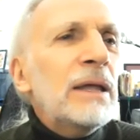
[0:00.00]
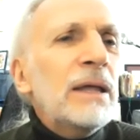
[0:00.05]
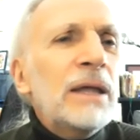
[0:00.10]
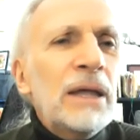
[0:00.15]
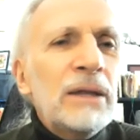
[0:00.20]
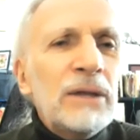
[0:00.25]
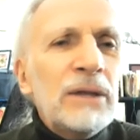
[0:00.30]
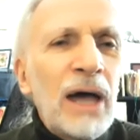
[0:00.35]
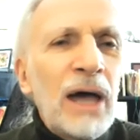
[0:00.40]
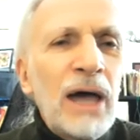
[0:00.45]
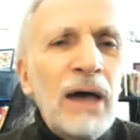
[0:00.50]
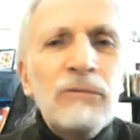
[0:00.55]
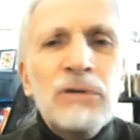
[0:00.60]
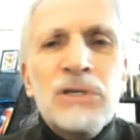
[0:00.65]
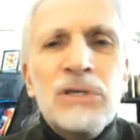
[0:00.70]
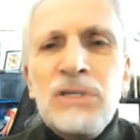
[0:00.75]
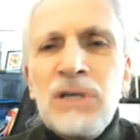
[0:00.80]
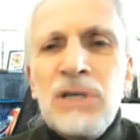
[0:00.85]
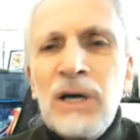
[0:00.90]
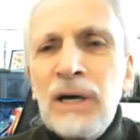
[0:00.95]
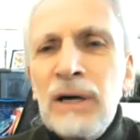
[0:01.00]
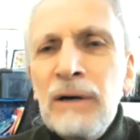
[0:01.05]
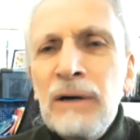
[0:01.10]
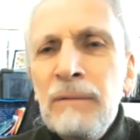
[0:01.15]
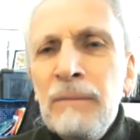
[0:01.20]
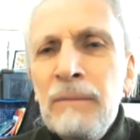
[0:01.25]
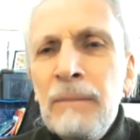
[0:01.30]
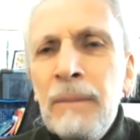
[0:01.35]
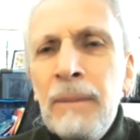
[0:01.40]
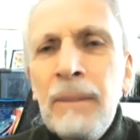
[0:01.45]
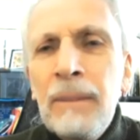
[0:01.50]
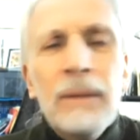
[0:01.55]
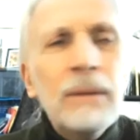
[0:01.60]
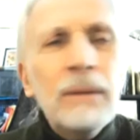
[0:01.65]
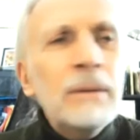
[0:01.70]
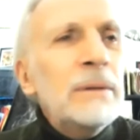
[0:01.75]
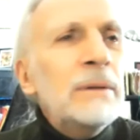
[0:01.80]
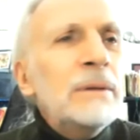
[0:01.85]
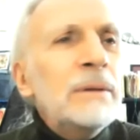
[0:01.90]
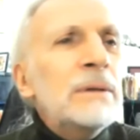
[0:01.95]
And I have his, uh,
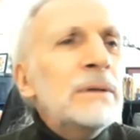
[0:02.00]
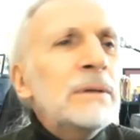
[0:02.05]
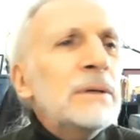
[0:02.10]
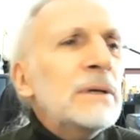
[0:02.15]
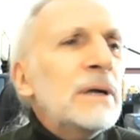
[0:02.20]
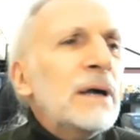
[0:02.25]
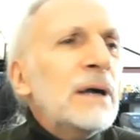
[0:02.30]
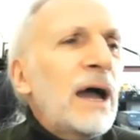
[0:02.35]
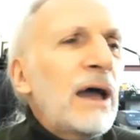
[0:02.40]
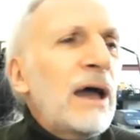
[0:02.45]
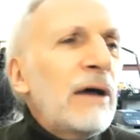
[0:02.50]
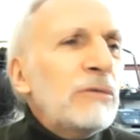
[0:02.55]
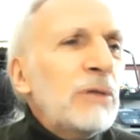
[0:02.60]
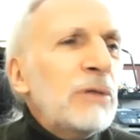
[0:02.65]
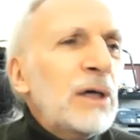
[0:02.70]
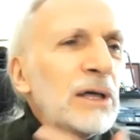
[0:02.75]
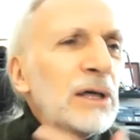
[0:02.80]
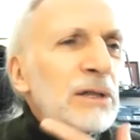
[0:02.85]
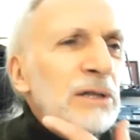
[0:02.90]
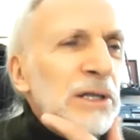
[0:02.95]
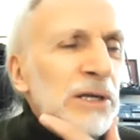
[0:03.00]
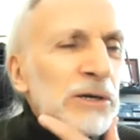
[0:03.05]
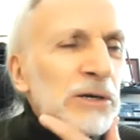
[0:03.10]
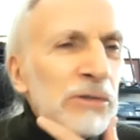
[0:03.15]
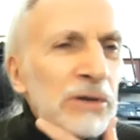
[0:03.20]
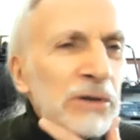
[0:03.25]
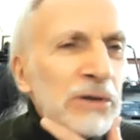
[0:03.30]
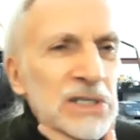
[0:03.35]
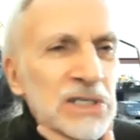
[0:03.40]
I have the letter that